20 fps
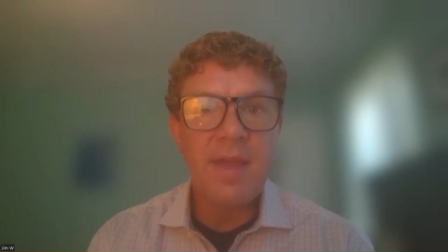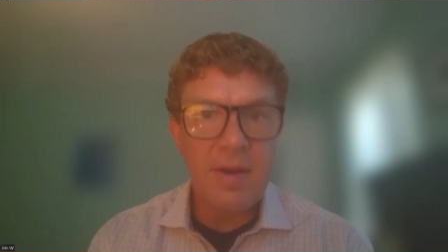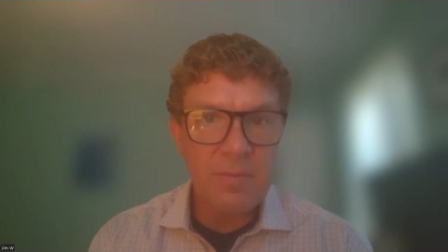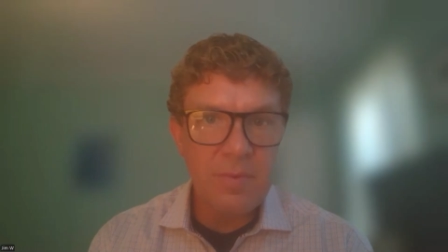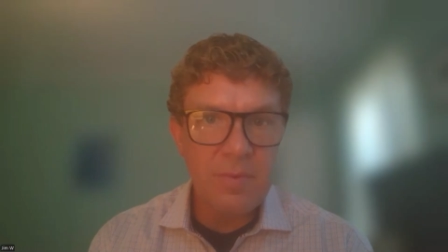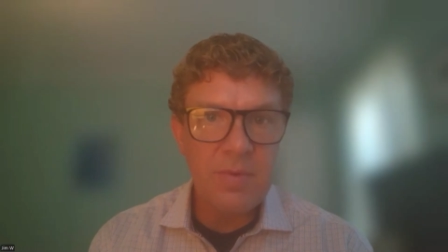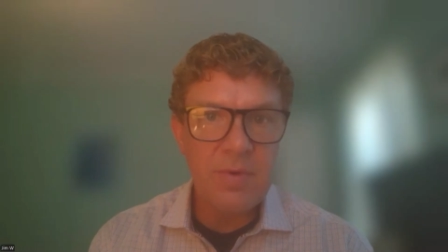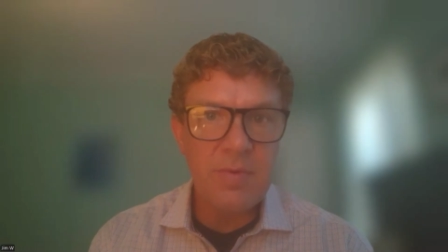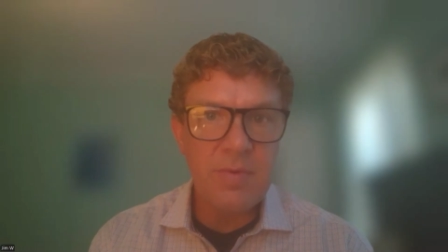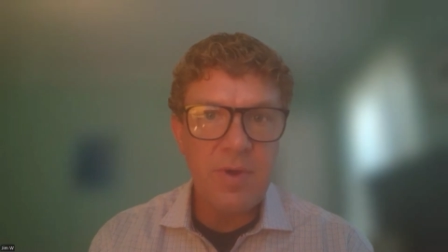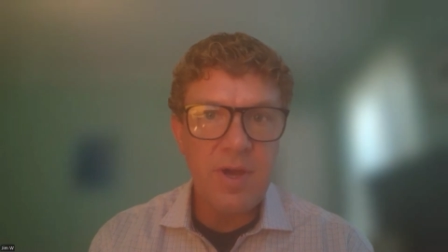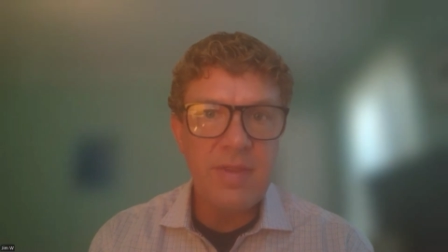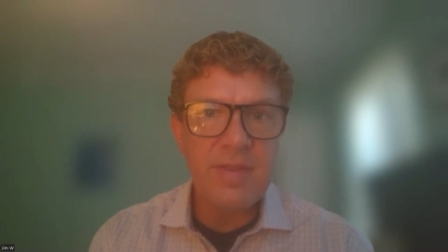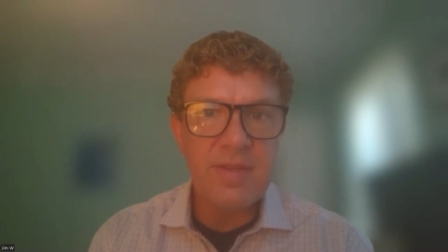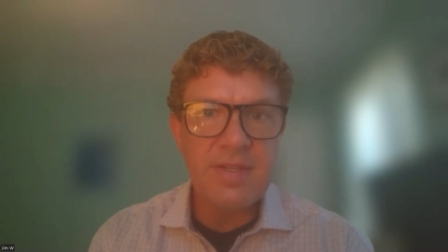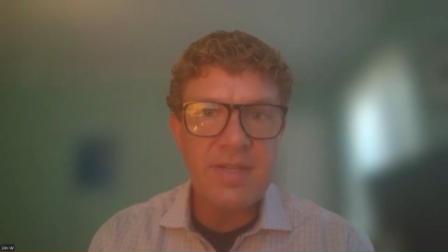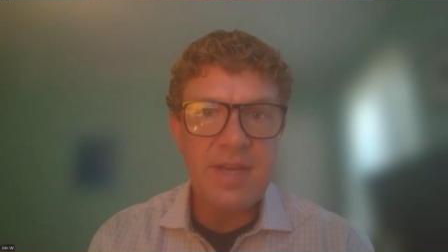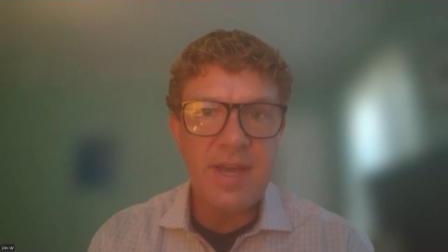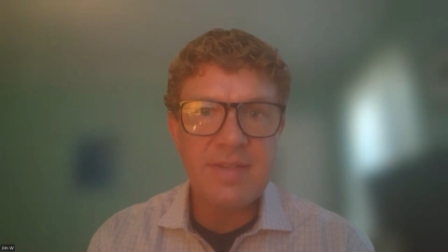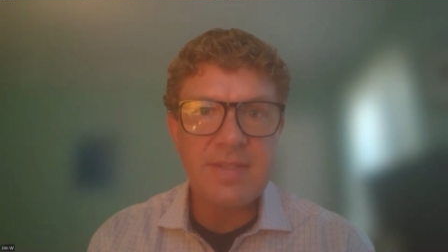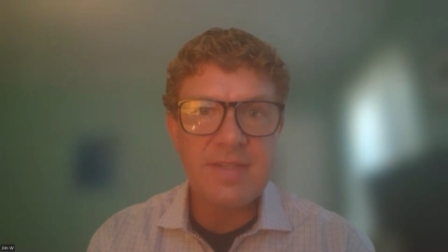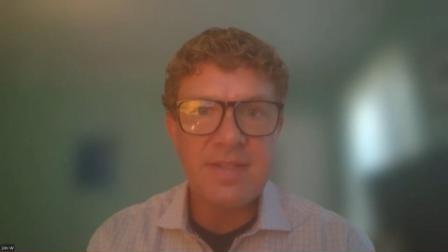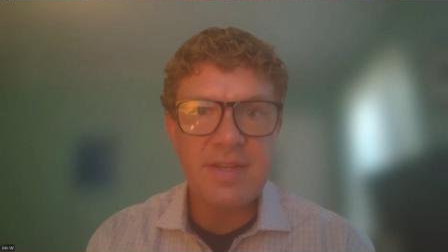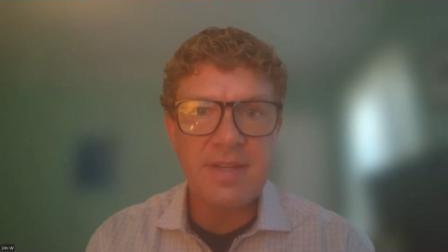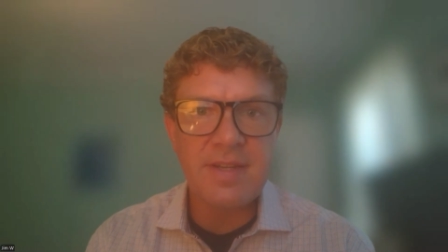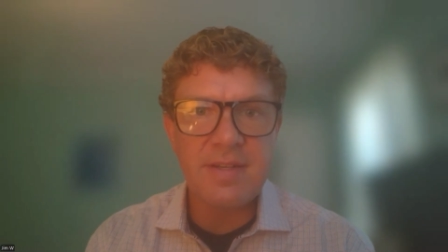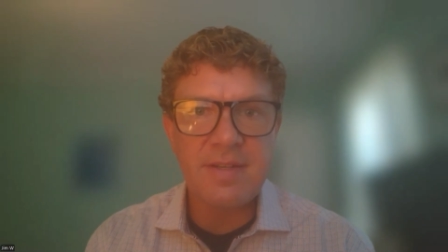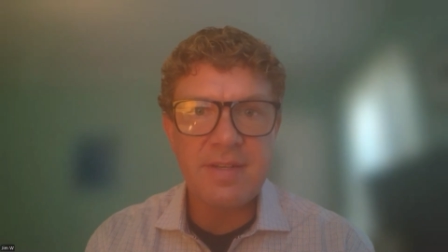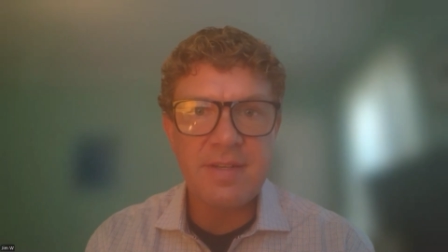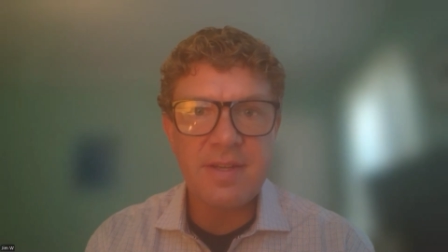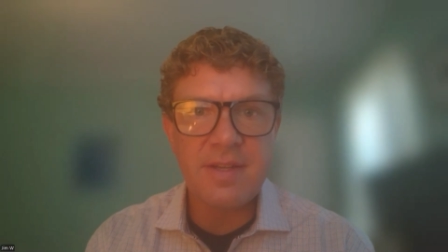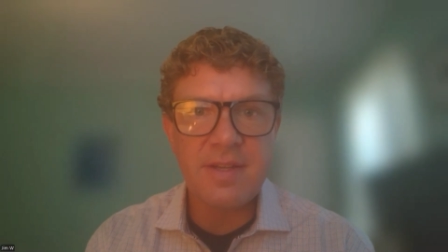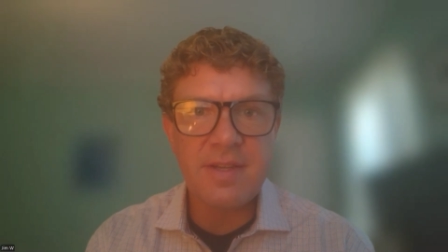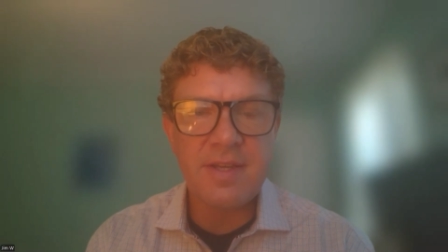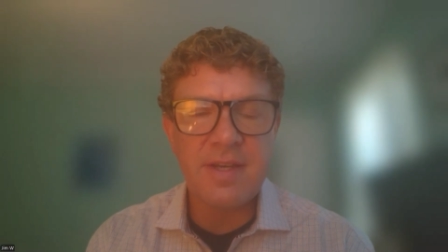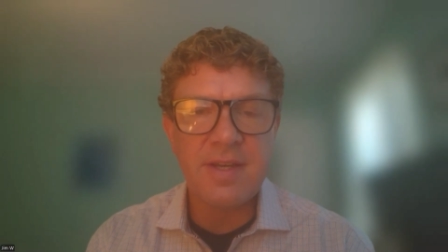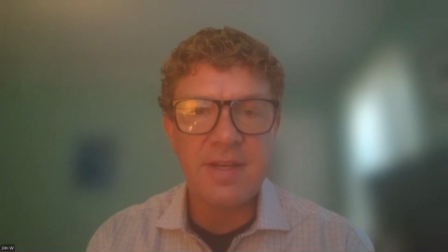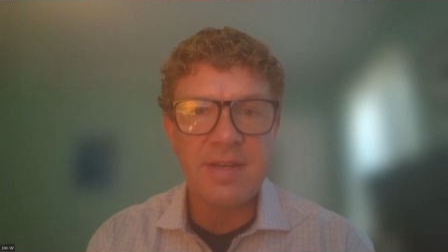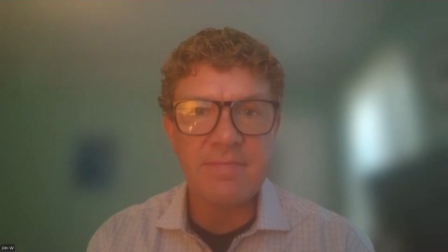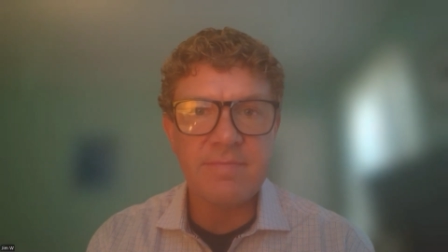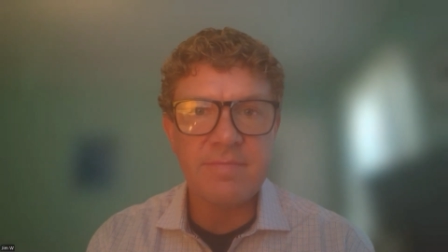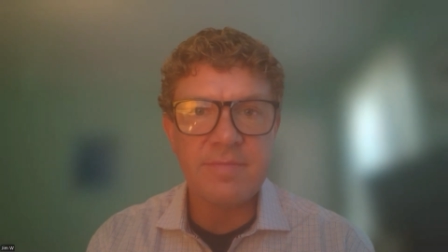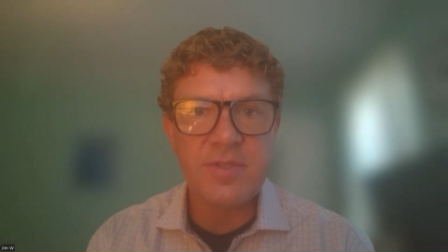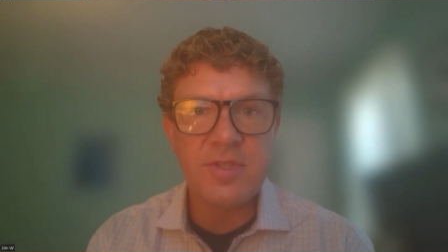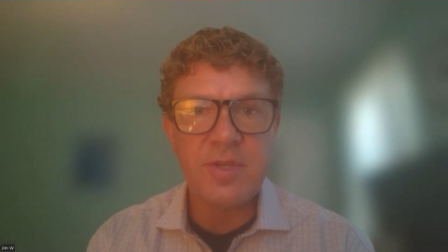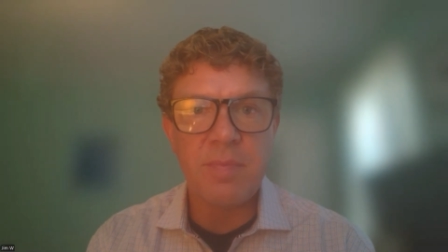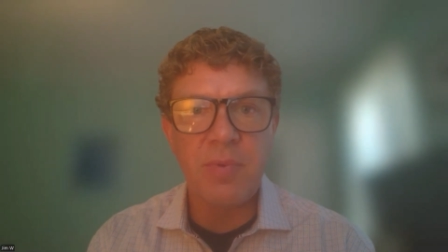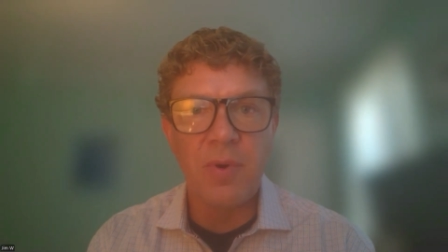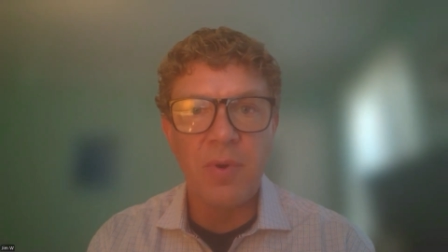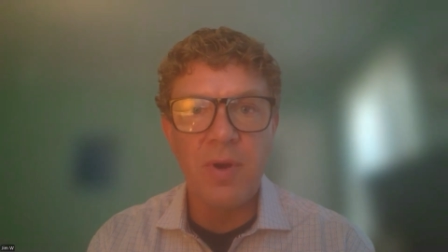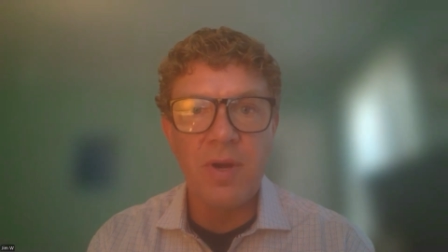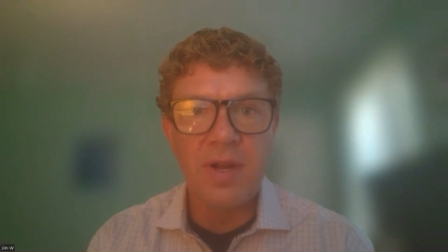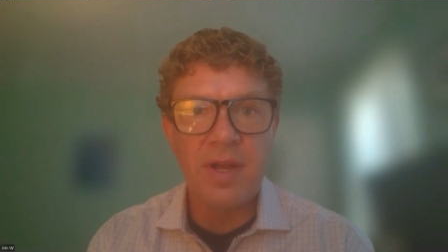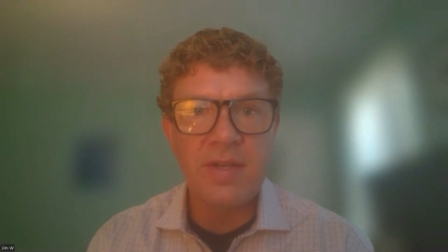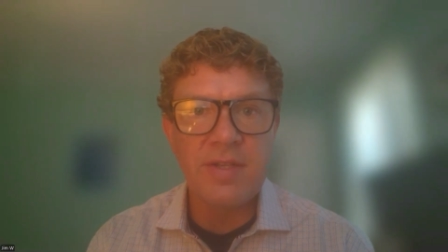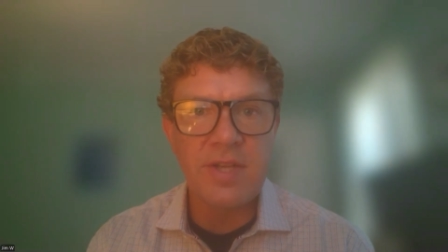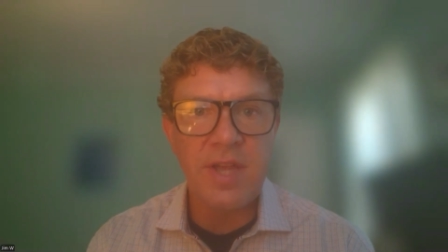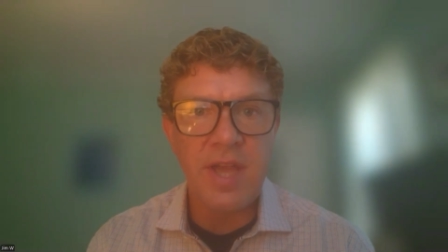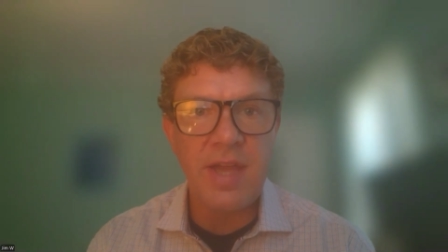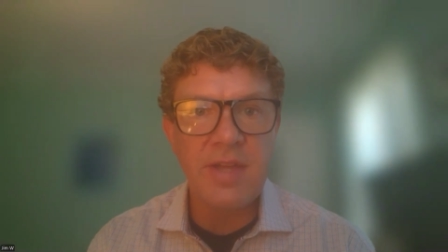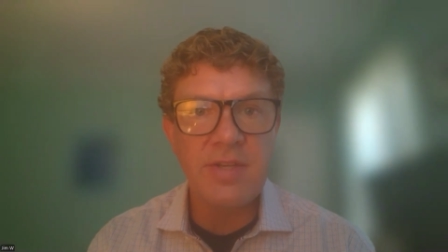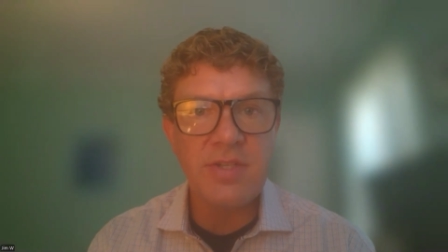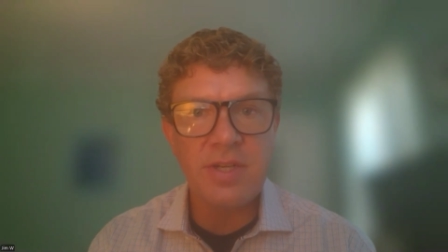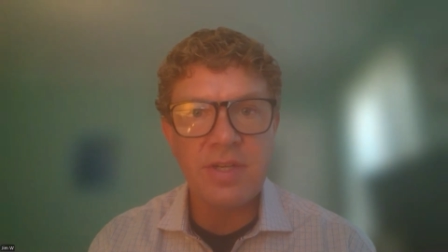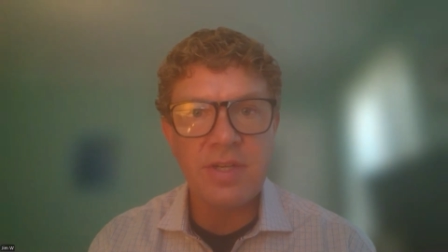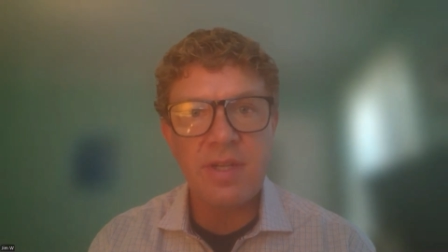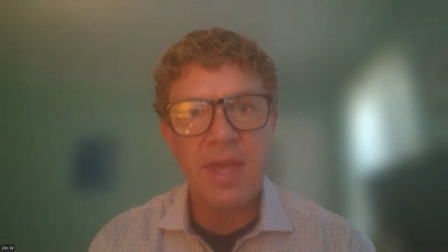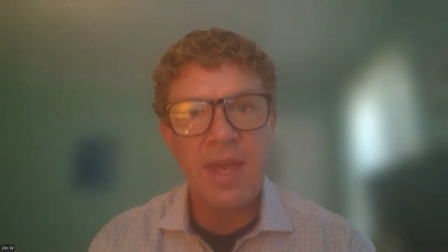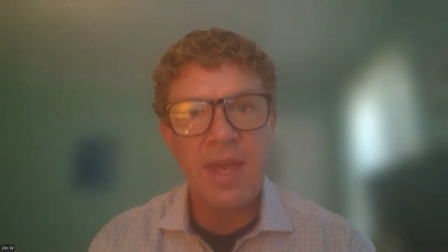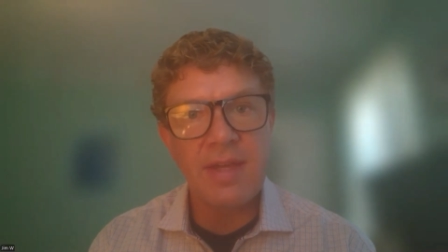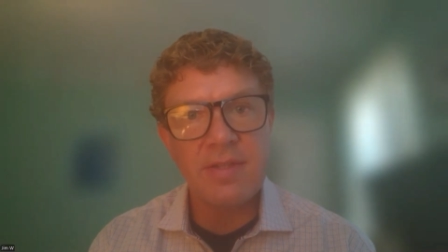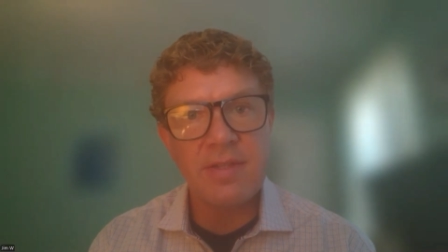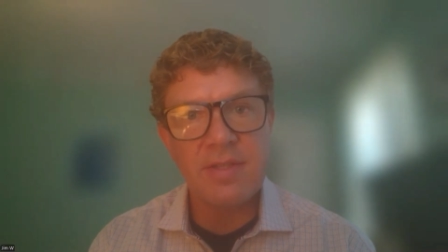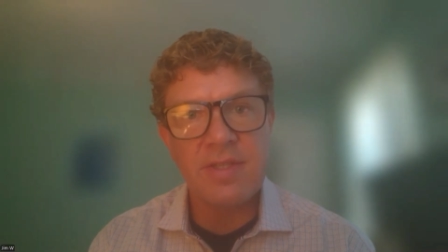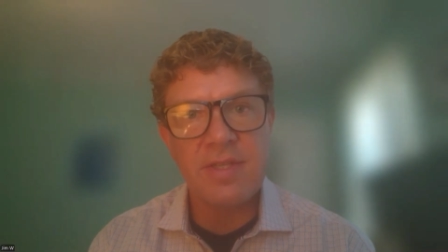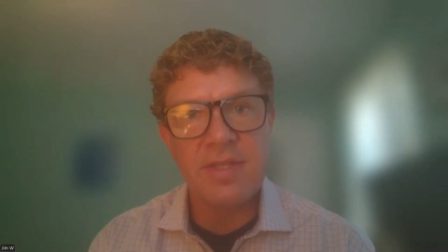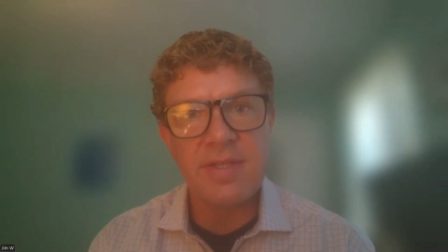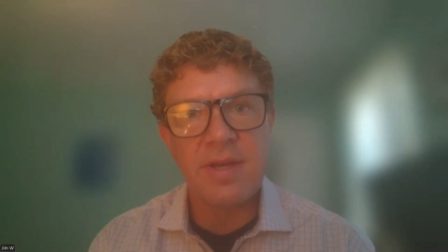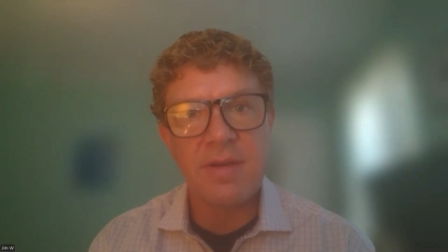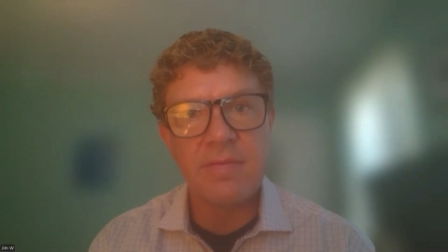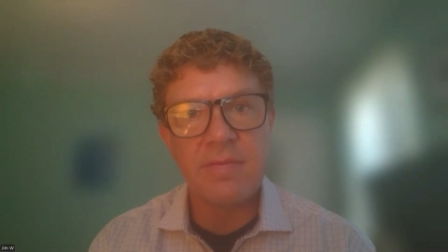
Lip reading: we would run the test in the support and education cadence